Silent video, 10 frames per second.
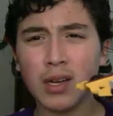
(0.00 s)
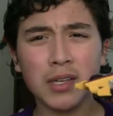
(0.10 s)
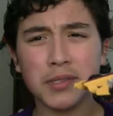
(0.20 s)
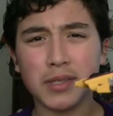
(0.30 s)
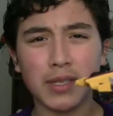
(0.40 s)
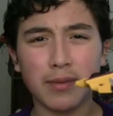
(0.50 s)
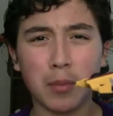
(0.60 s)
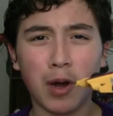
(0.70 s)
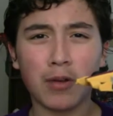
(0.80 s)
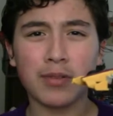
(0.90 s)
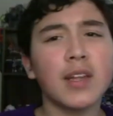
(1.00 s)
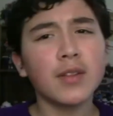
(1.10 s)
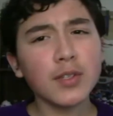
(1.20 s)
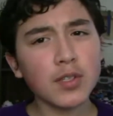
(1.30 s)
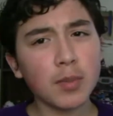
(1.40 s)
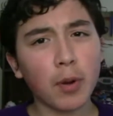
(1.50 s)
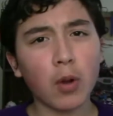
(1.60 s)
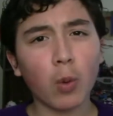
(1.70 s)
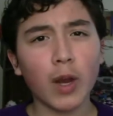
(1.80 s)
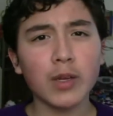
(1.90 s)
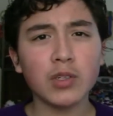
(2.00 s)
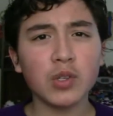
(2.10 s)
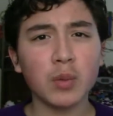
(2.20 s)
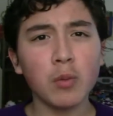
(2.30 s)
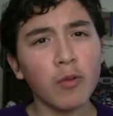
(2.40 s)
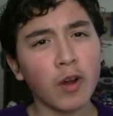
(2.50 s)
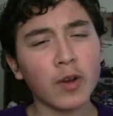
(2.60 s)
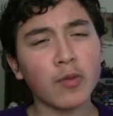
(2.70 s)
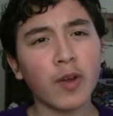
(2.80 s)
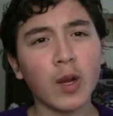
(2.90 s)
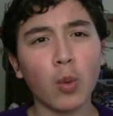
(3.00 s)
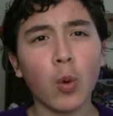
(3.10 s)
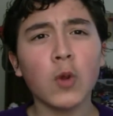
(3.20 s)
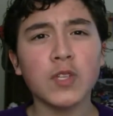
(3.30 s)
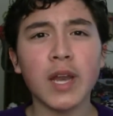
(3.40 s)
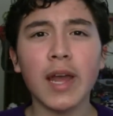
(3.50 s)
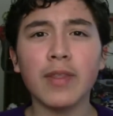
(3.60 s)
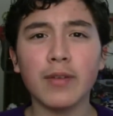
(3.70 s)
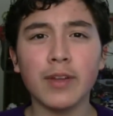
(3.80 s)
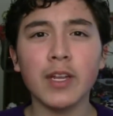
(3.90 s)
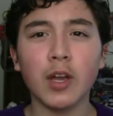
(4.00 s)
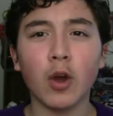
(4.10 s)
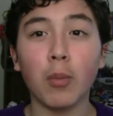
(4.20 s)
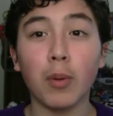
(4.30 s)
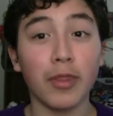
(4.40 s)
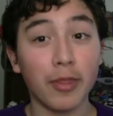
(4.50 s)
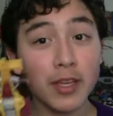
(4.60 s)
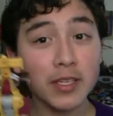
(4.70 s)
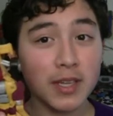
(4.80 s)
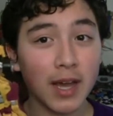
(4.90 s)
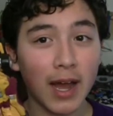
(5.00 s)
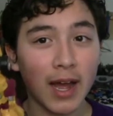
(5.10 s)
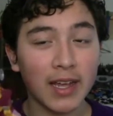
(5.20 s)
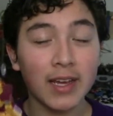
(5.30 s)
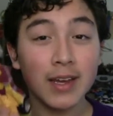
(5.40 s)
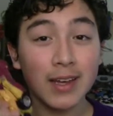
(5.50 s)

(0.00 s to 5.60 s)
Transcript: I just leave them off. Now this is the part where I usually move on to final words and end the video, but this guy